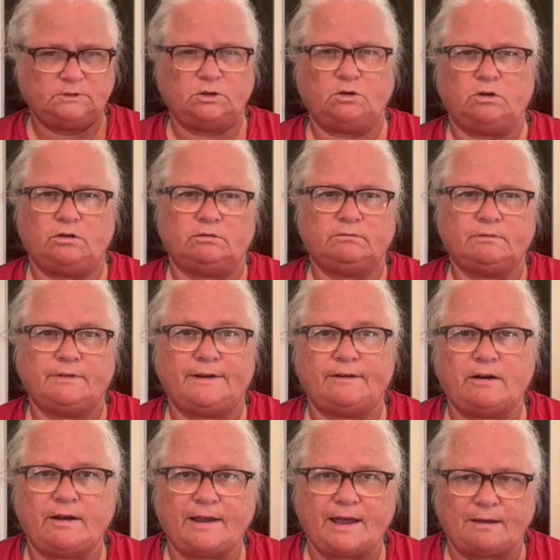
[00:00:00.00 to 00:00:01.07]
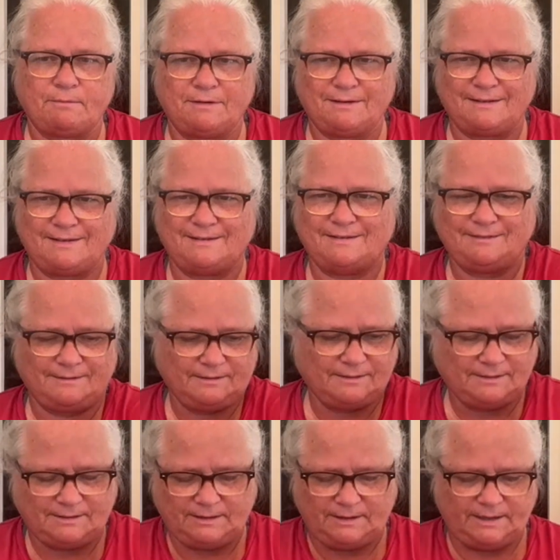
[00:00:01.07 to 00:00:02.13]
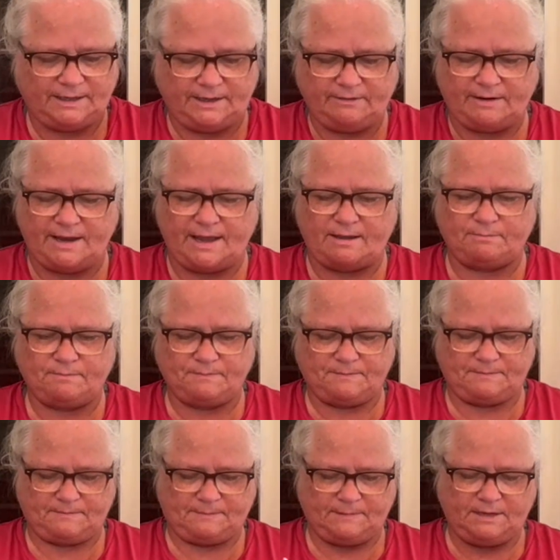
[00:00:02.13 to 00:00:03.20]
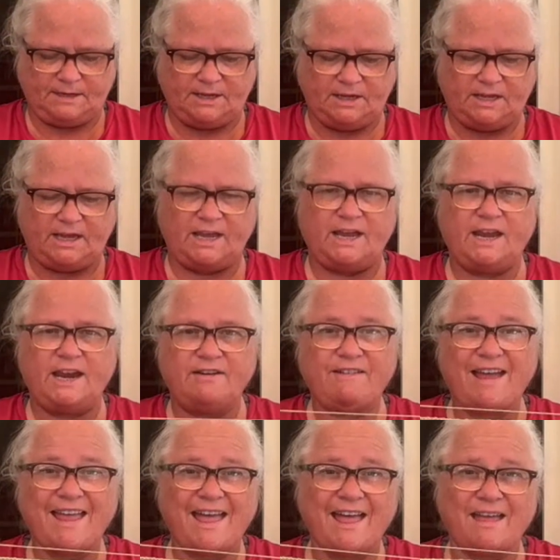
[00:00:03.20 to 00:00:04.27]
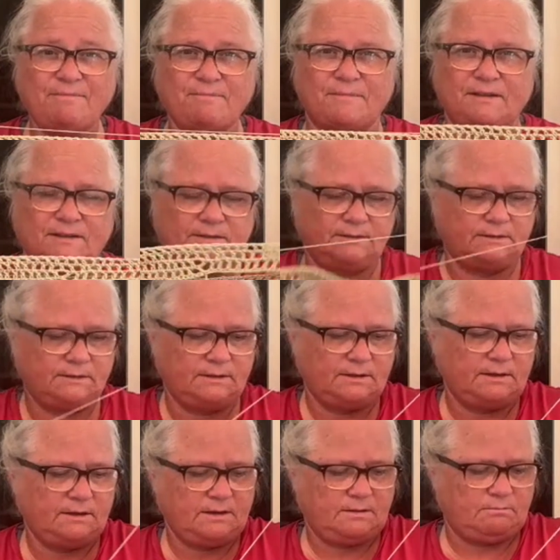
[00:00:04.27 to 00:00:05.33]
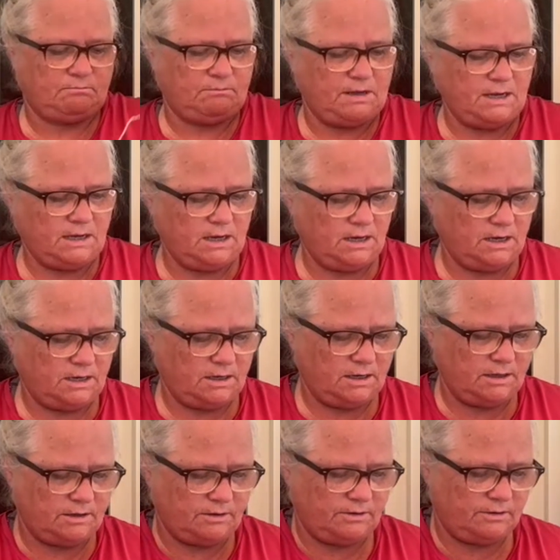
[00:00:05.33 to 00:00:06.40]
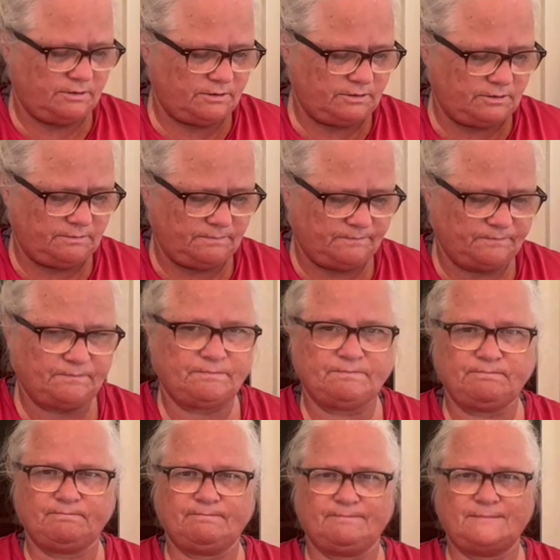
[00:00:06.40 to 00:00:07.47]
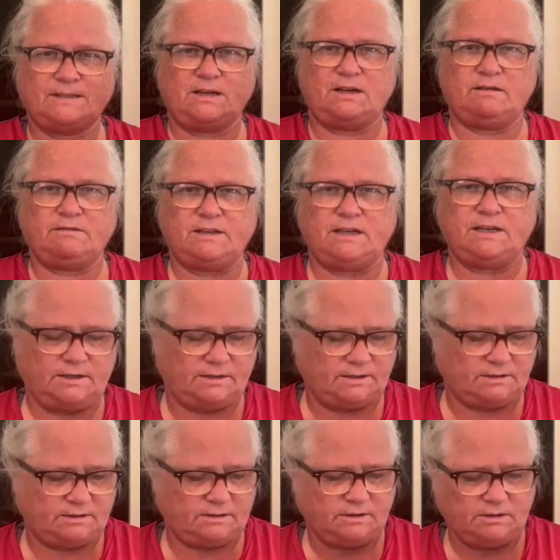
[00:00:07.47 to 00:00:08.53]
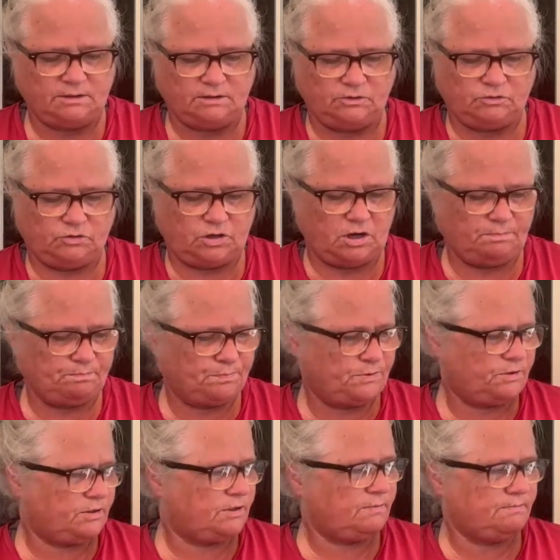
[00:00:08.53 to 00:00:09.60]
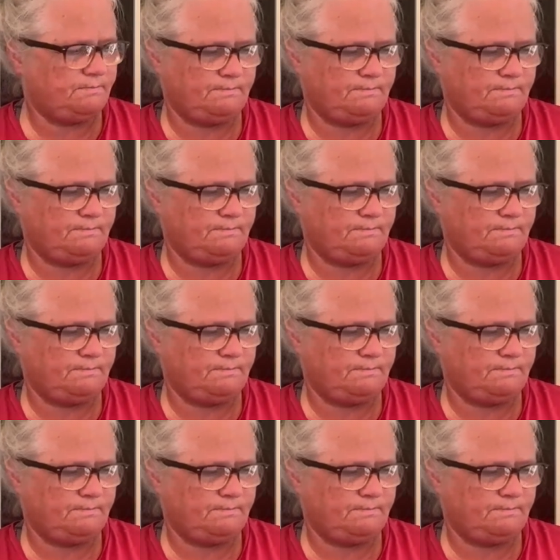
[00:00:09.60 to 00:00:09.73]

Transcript: Or there I am. Here I am. Here I am. Making another of these tops.